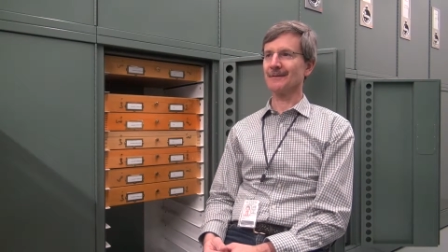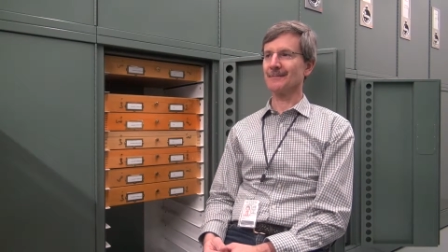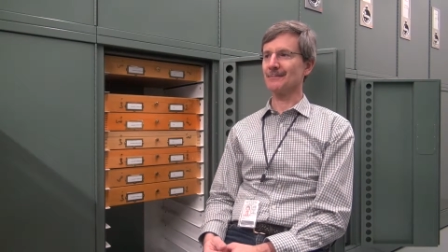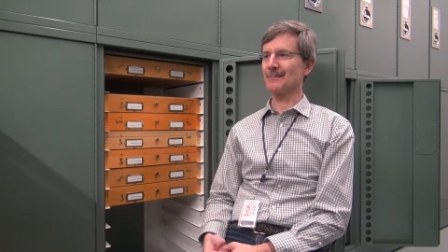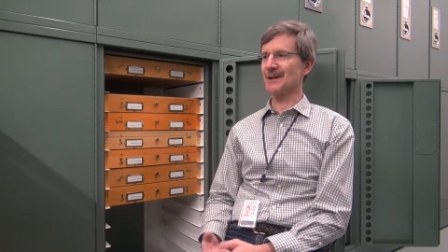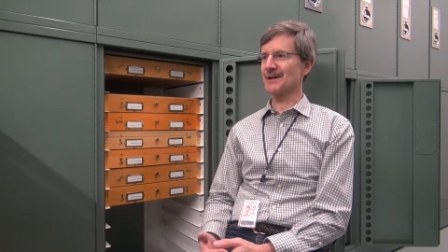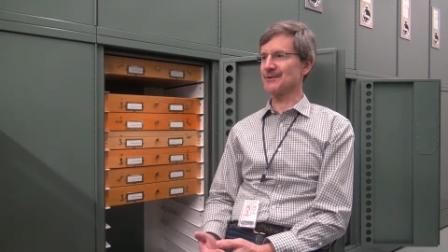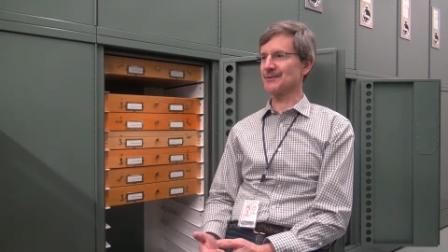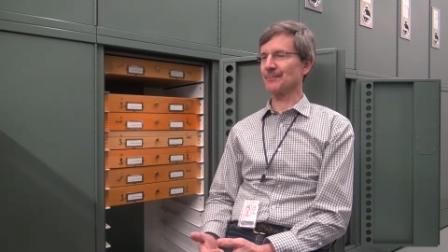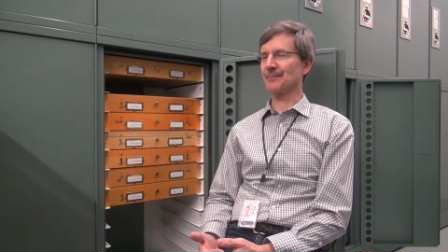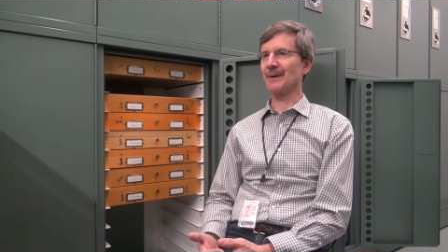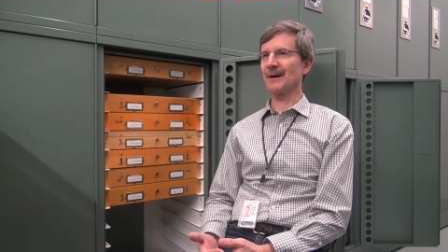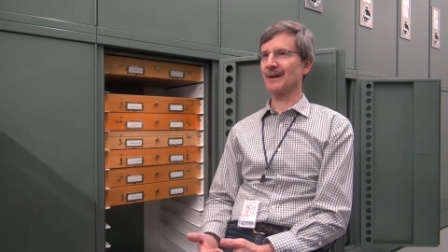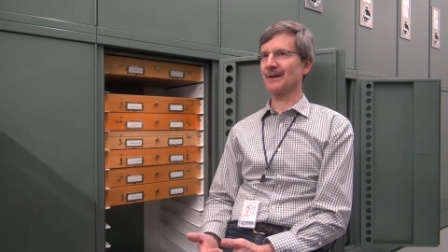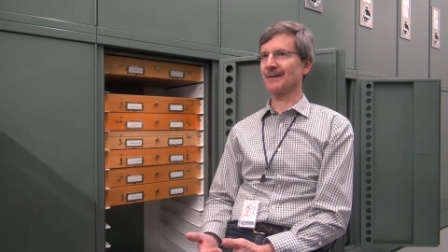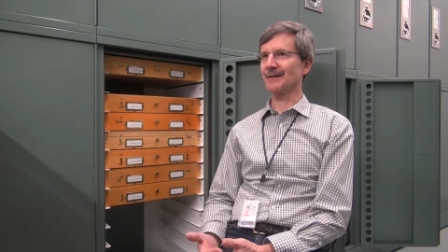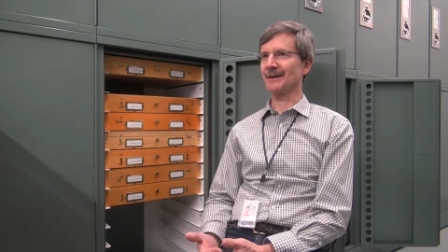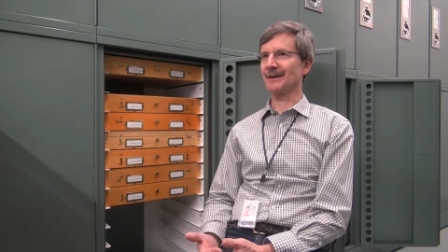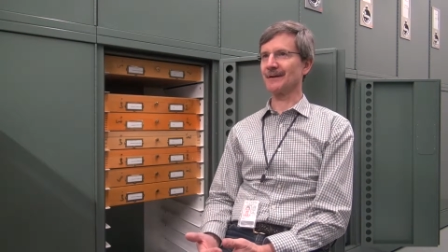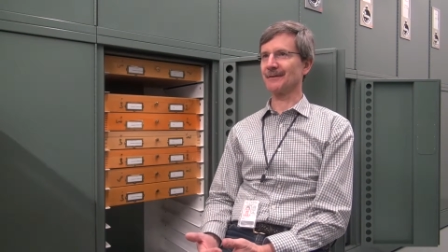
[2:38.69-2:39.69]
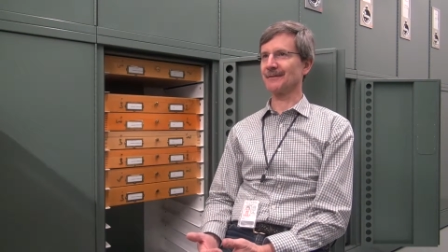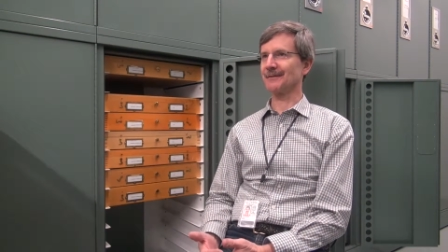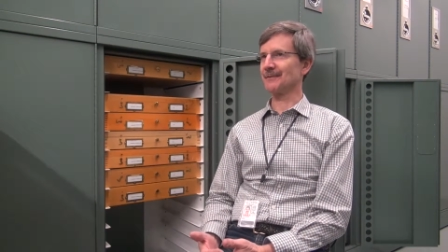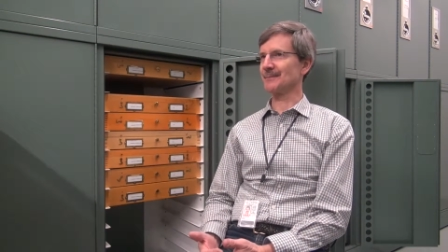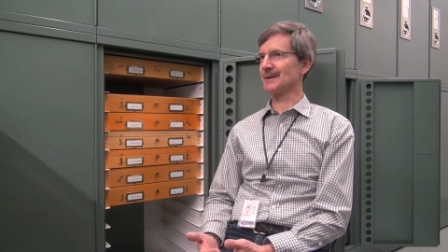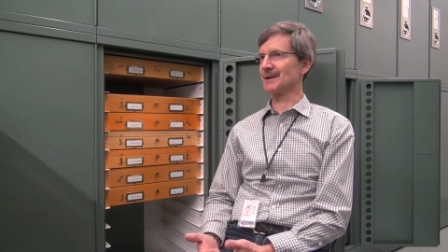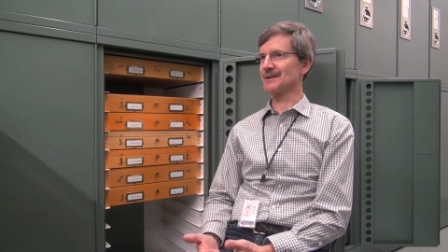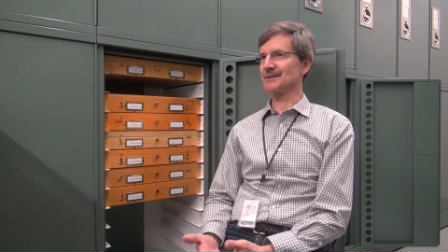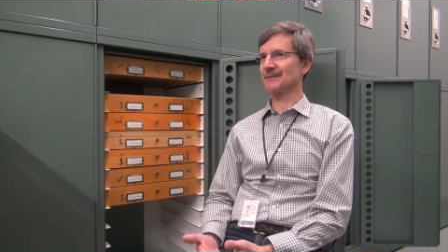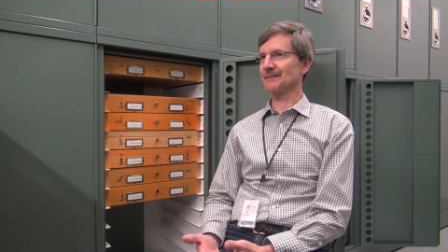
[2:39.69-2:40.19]
major pollinators, they're
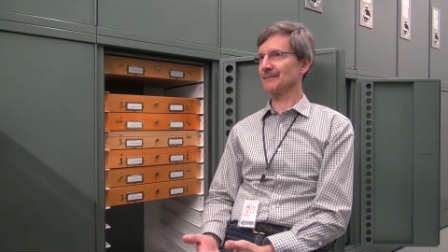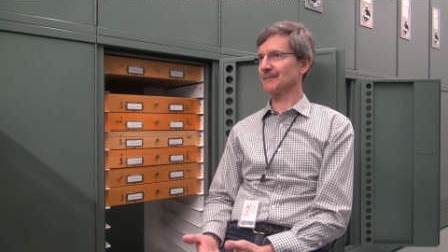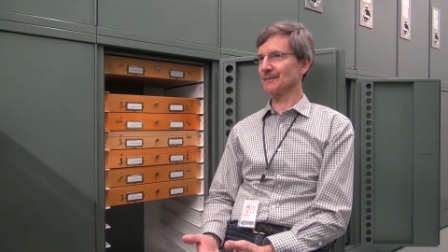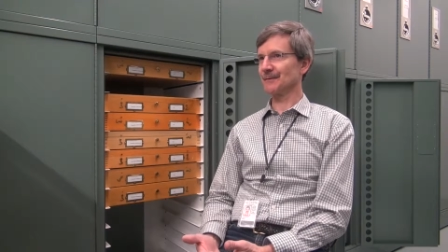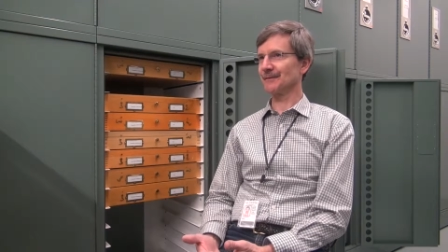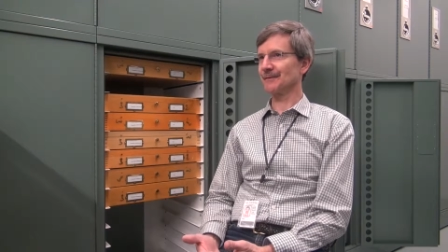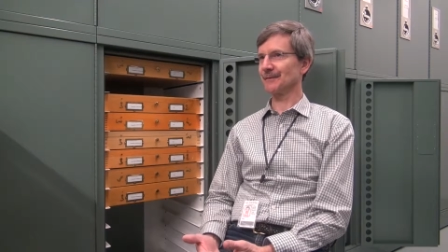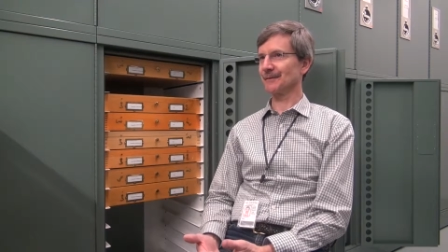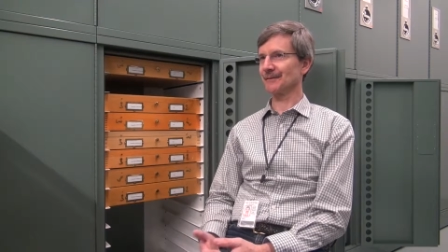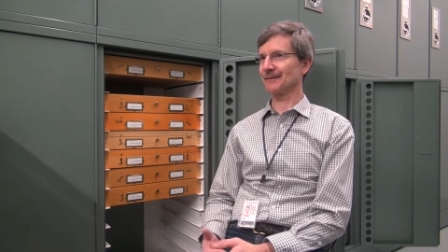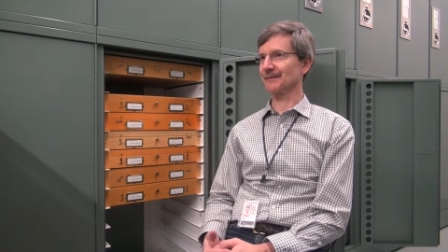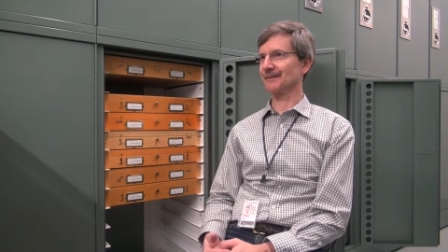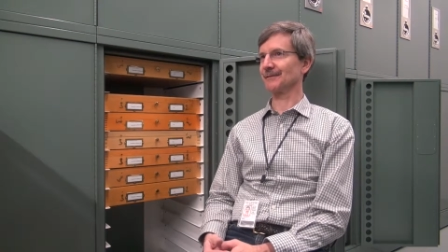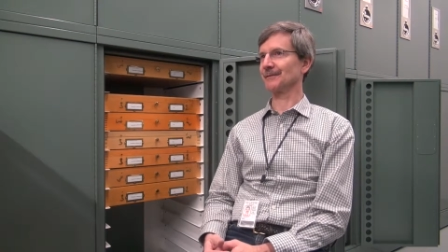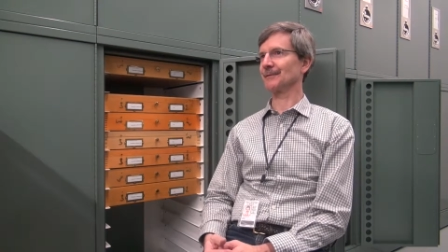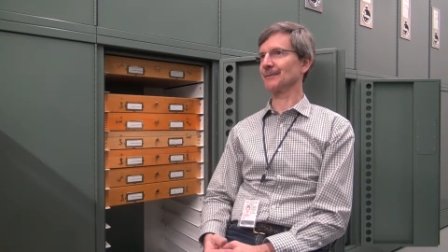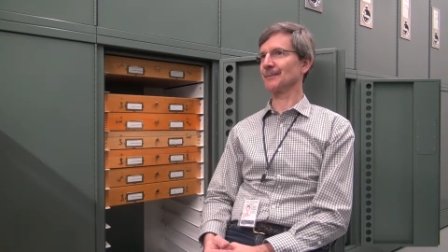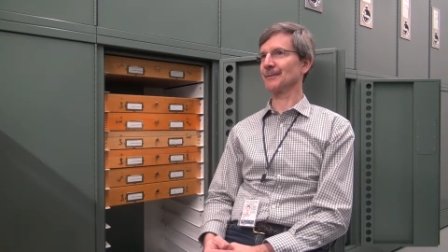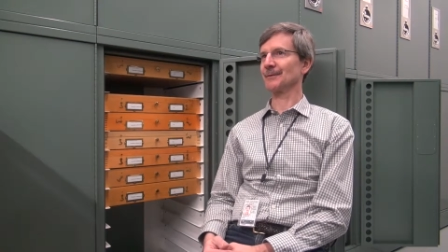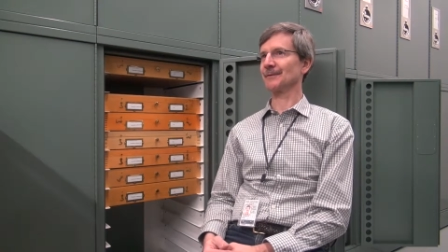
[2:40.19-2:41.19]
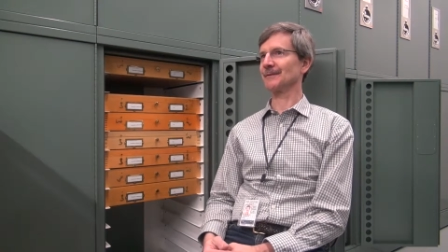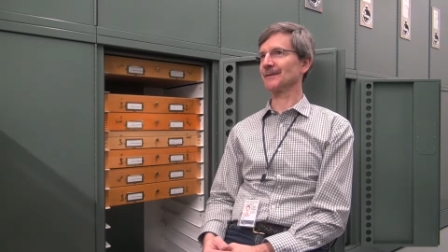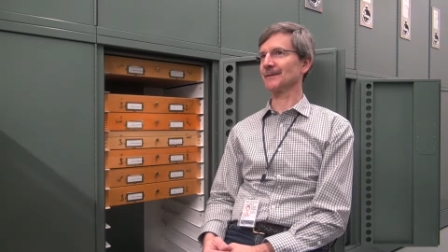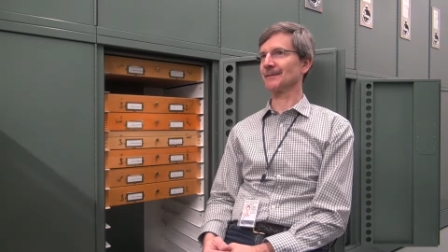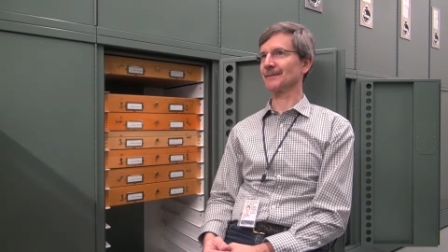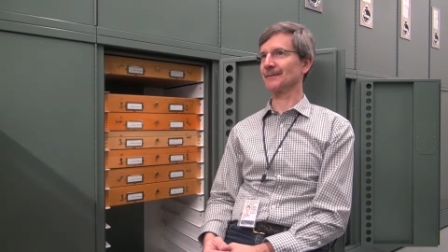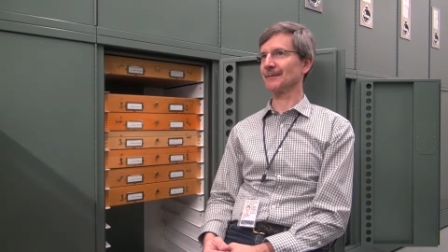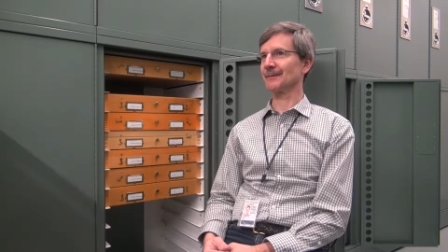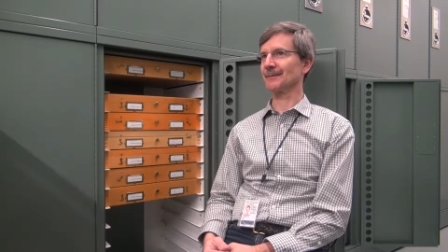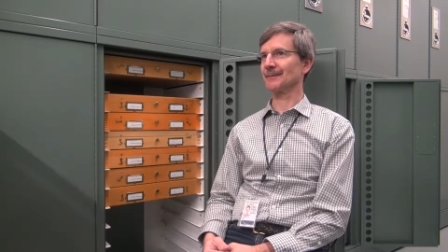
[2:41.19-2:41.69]
major food sources for most
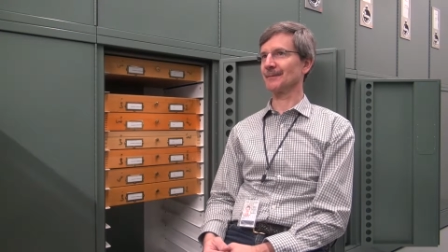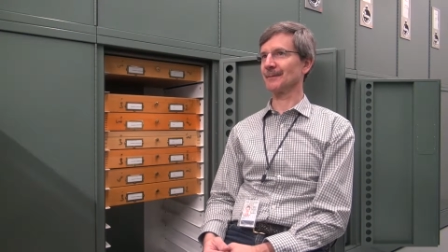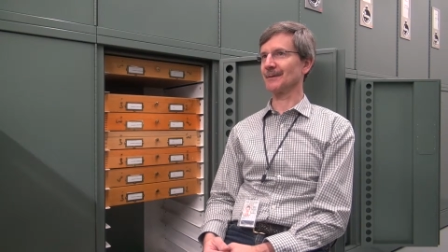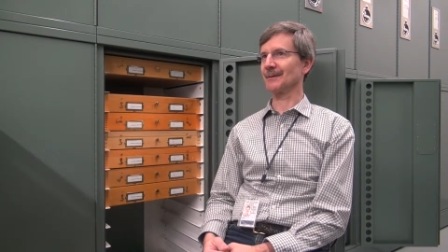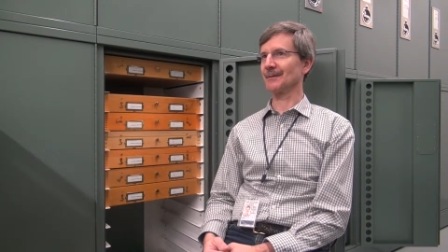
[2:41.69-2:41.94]
other